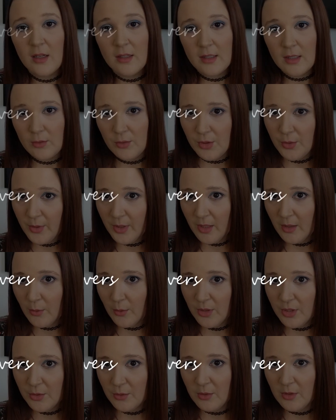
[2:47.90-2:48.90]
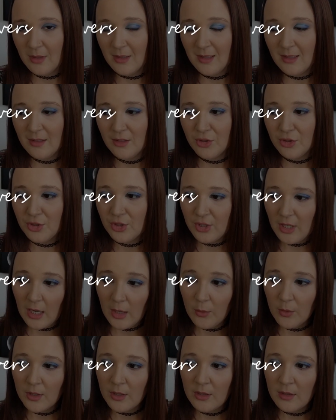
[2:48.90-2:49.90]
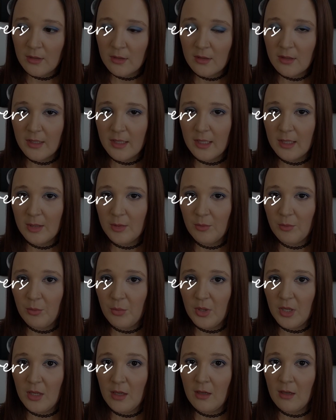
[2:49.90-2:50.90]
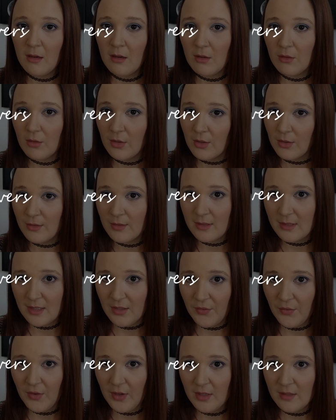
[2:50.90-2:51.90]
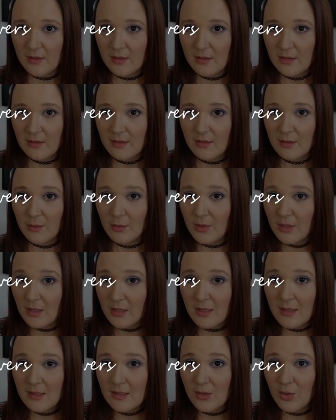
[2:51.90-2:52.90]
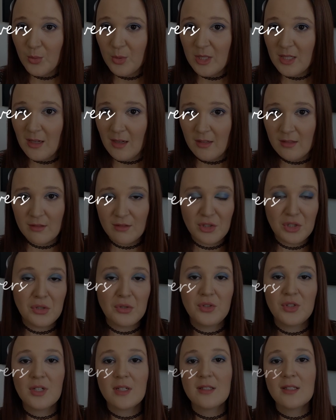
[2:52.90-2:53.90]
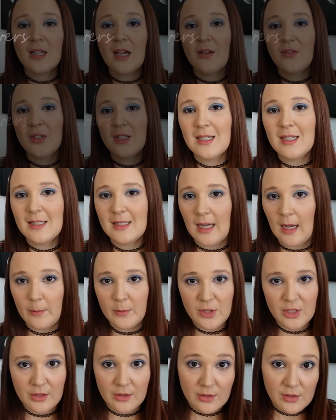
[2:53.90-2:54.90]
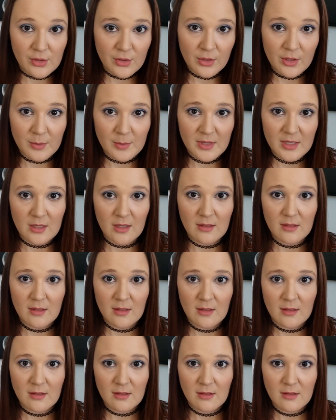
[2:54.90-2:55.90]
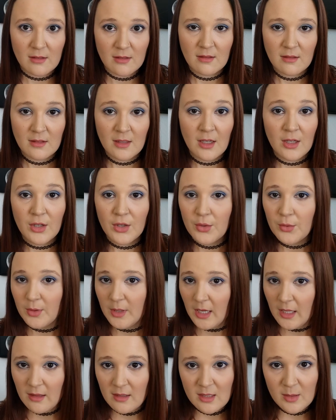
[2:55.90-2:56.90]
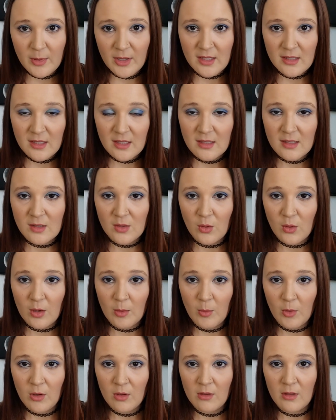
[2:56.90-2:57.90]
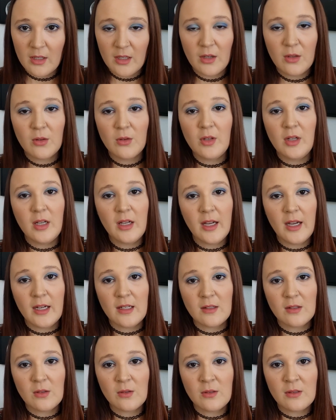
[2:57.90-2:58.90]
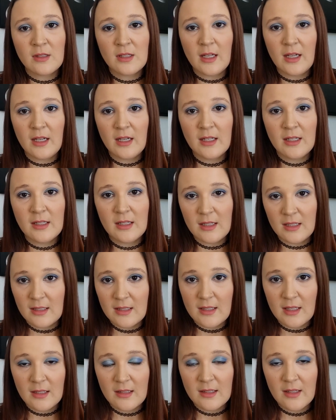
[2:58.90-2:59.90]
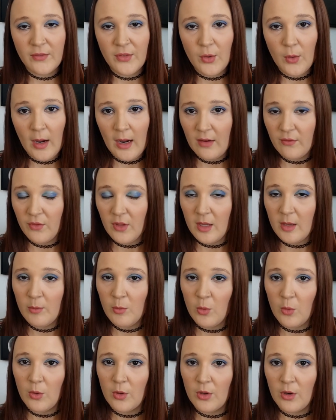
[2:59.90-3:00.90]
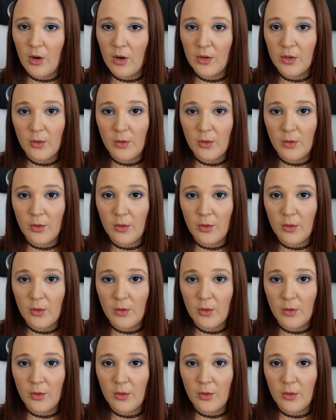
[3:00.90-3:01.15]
Now, doing a ritual in a shower can be a little different, but it can still be done. You just have adapt to your circumstances. Create the space as normal, including candles and incense if you have them or are